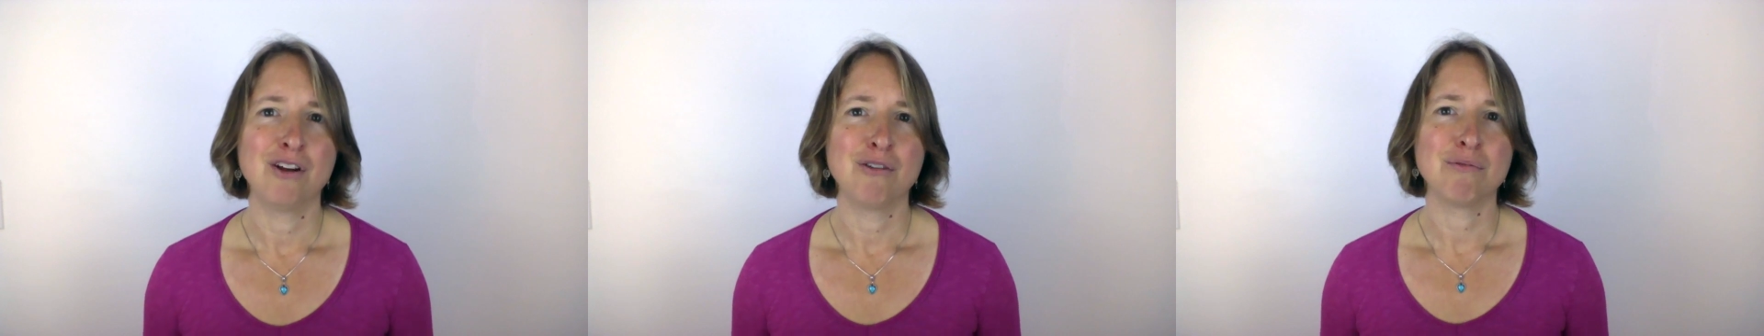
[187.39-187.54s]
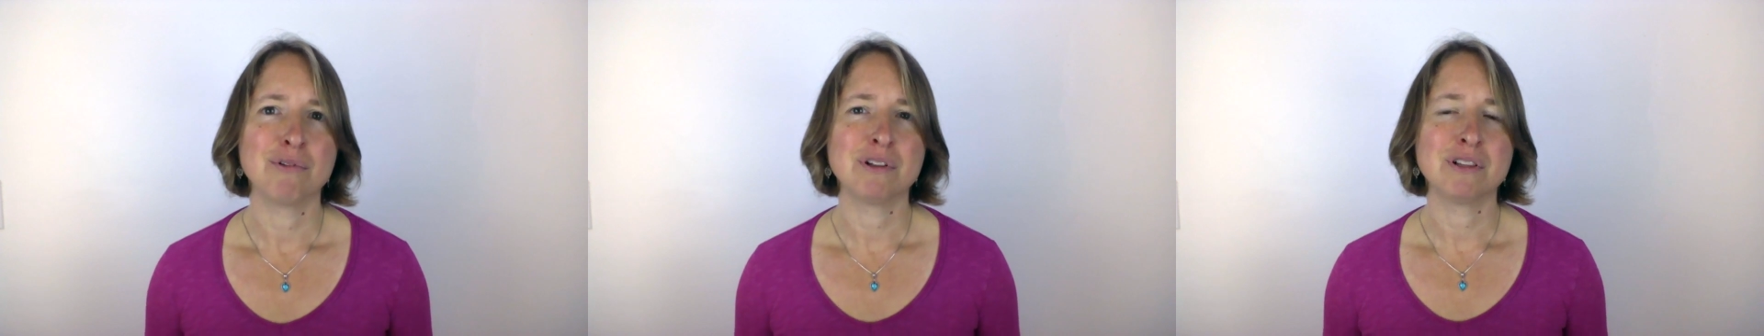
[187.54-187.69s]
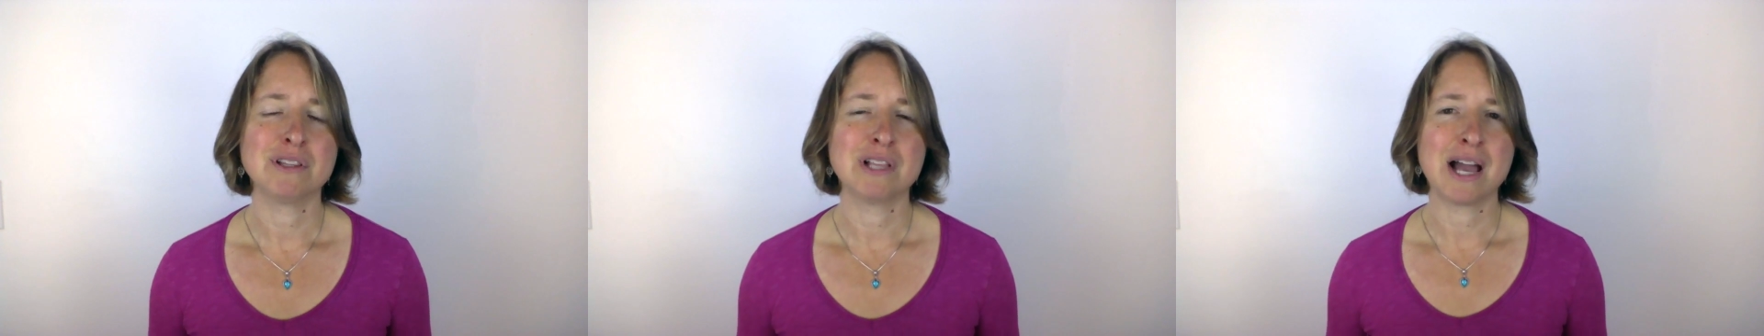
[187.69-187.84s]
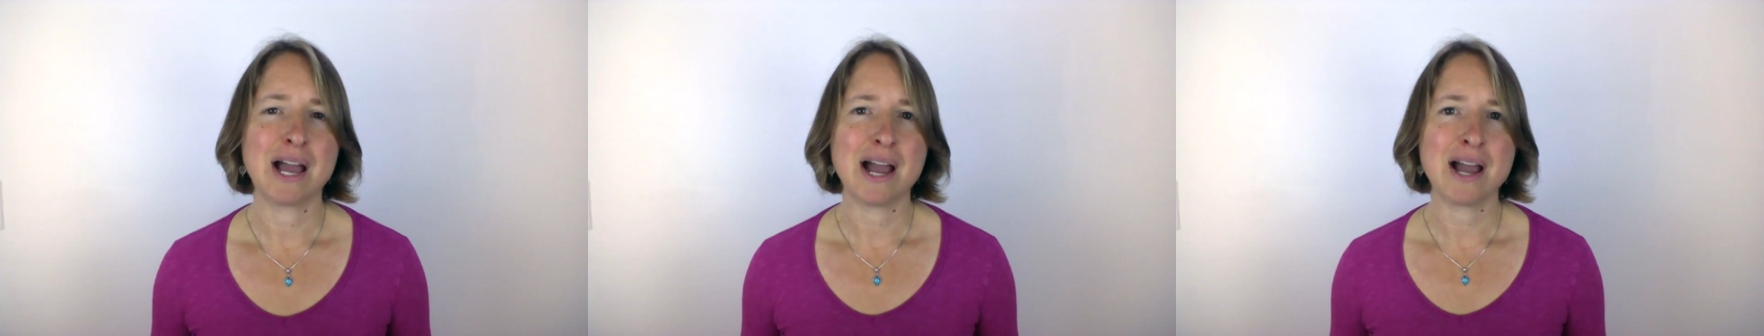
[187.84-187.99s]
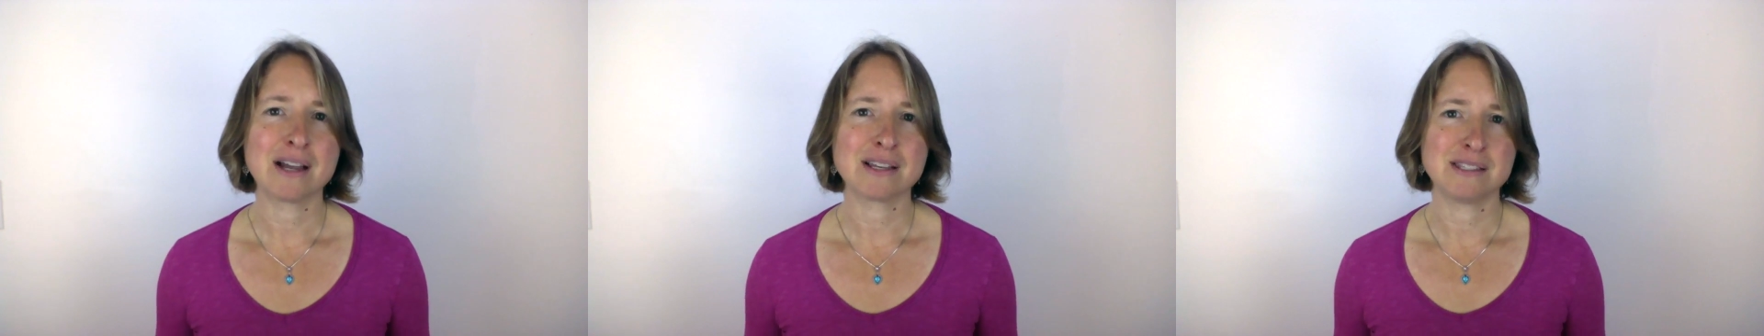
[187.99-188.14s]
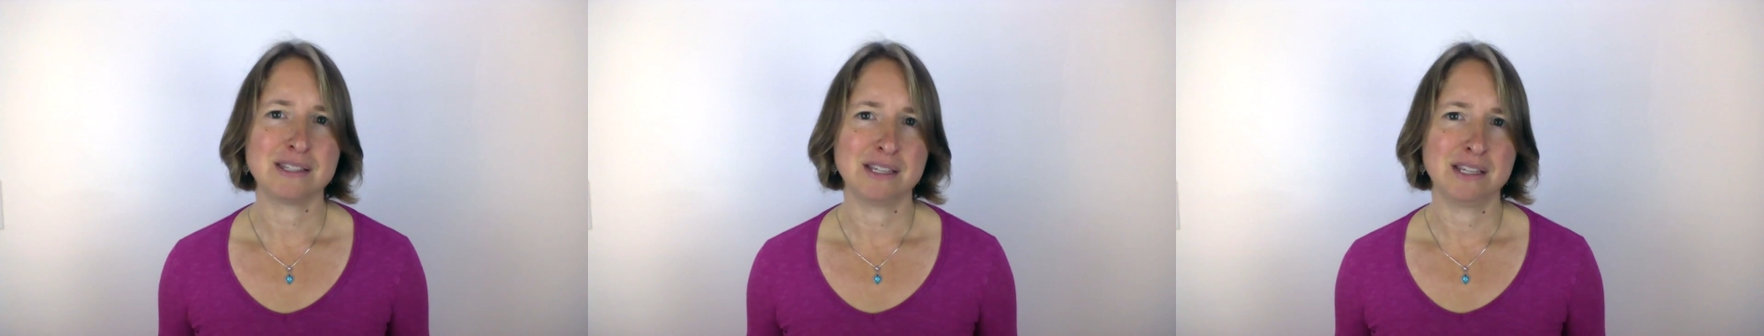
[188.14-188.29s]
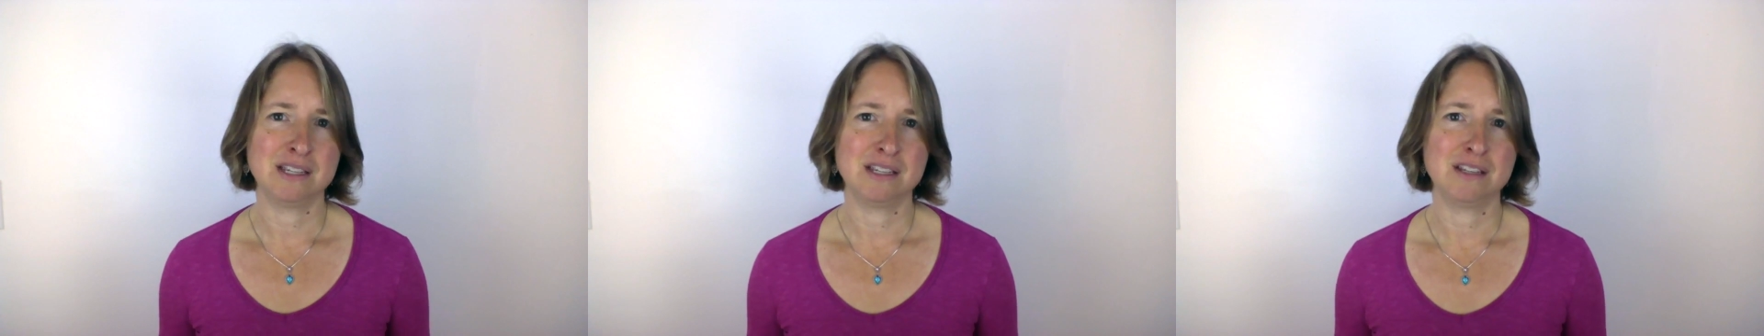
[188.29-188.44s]

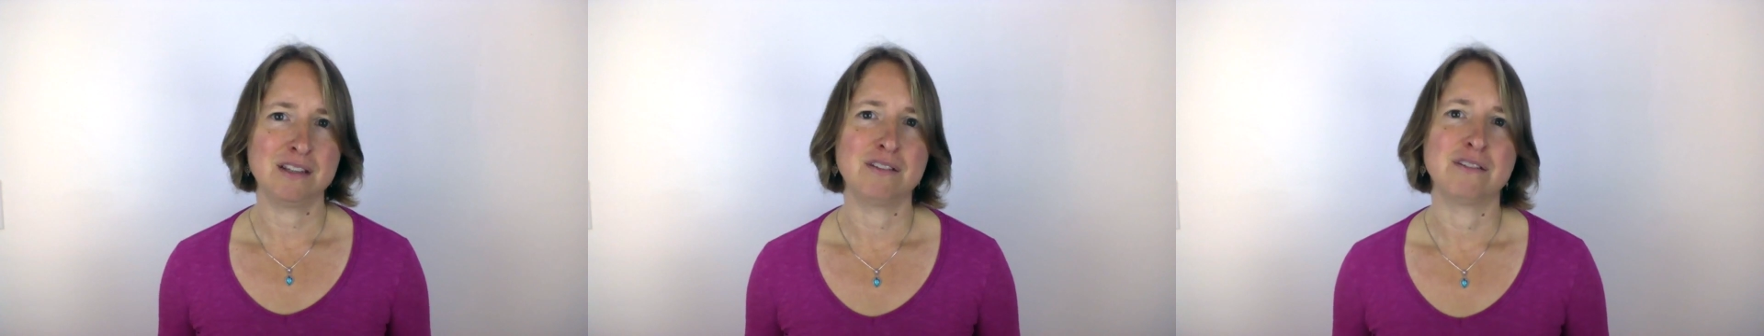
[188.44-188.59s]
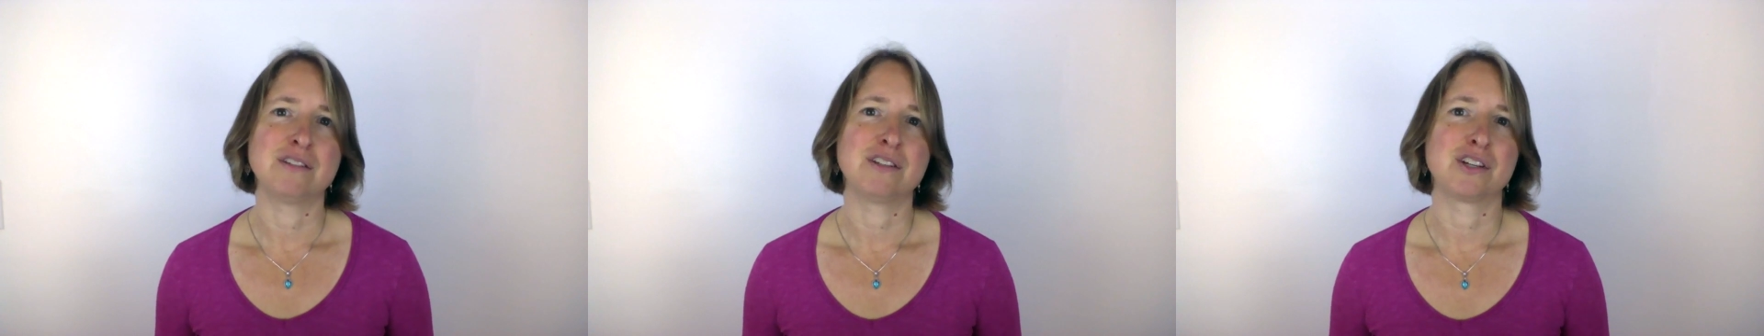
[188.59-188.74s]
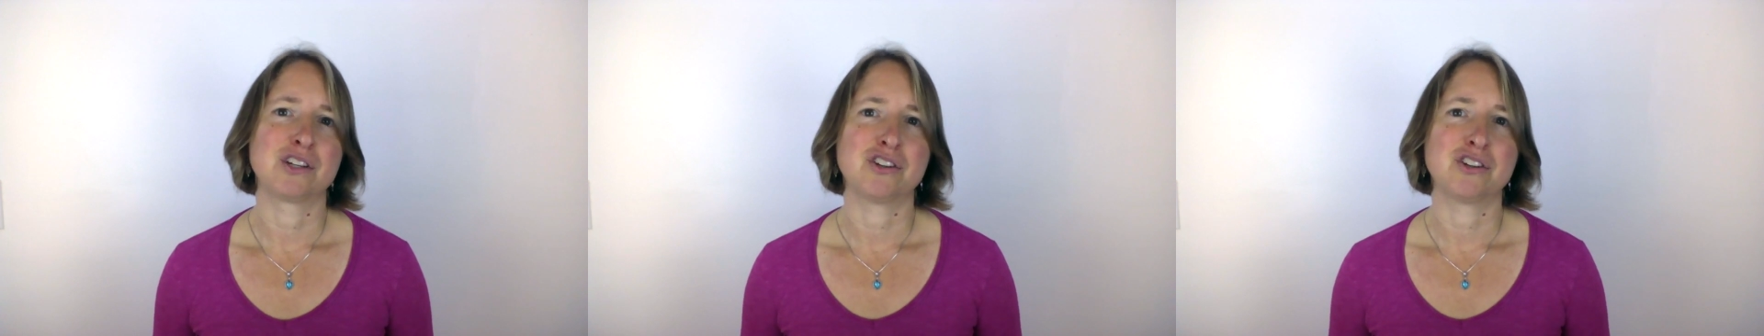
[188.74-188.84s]
relax into